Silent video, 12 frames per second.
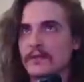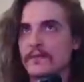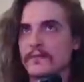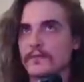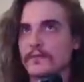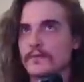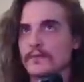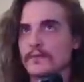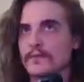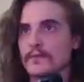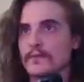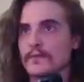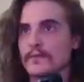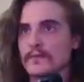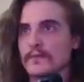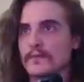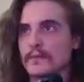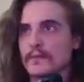
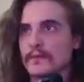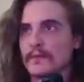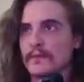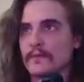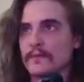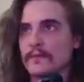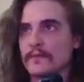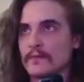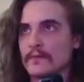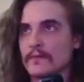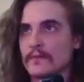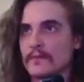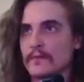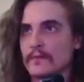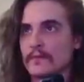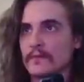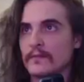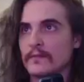
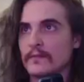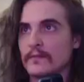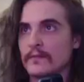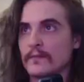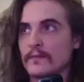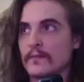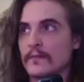(no one is talking)